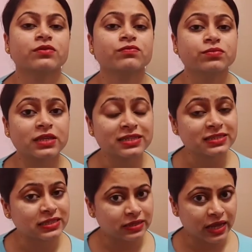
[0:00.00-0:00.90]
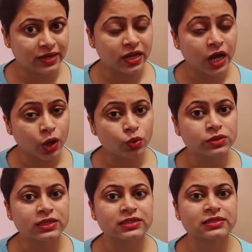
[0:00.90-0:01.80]
this and how
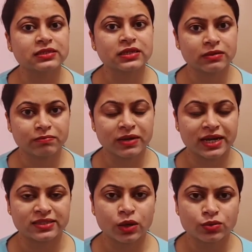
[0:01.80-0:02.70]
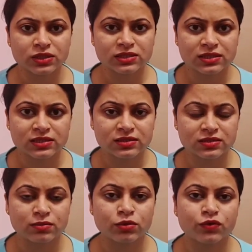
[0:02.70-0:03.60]
this imbalance, how this
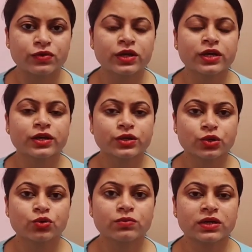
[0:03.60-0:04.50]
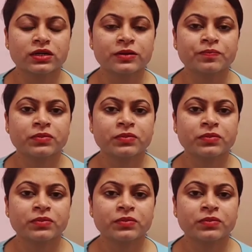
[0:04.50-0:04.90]
system of humor